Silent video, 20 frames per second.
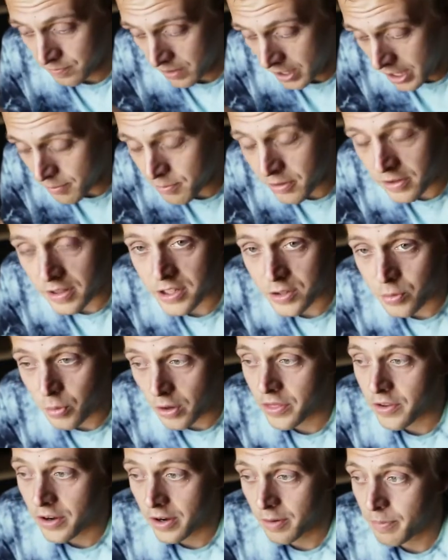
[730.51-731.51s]
ambulance
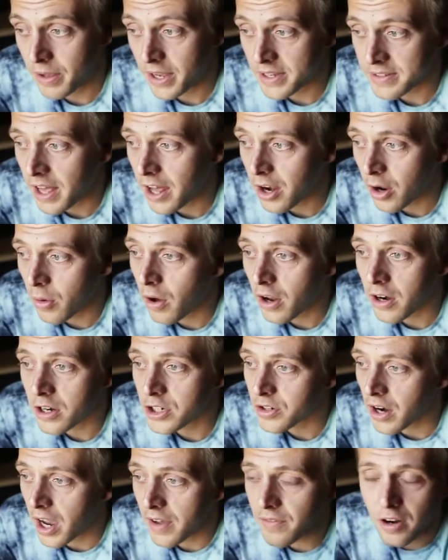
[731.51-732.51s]
with her, because I don't want her
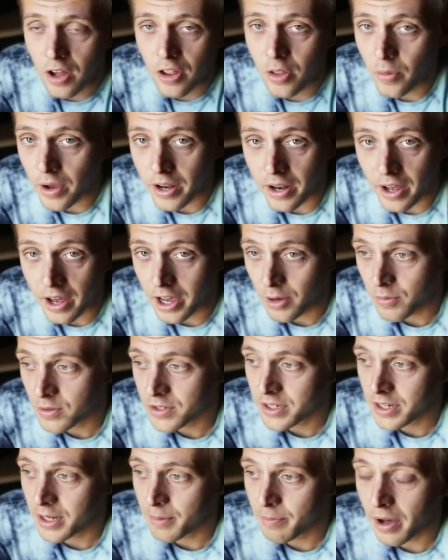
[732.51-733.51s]
driving all the way to
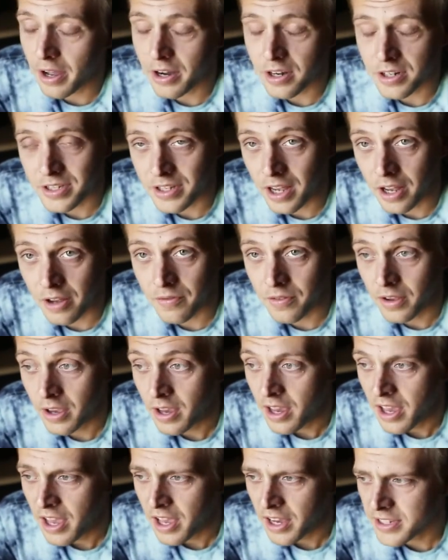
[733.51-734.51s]
Iowa City by herself,
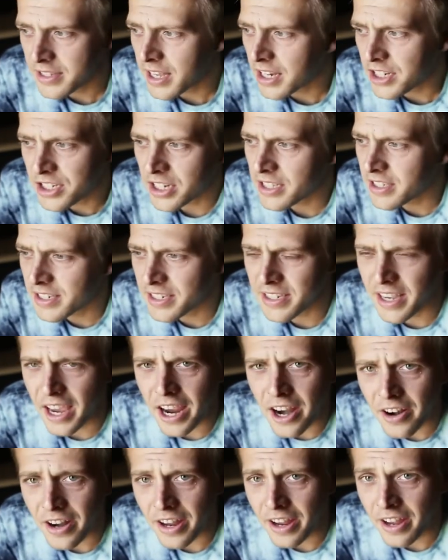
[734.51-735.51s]
because that shit's
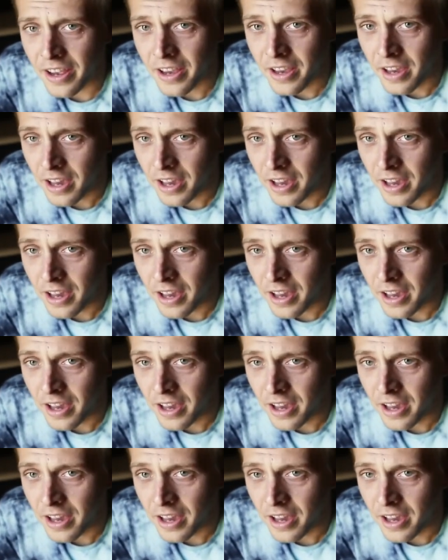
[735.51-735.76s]
scary.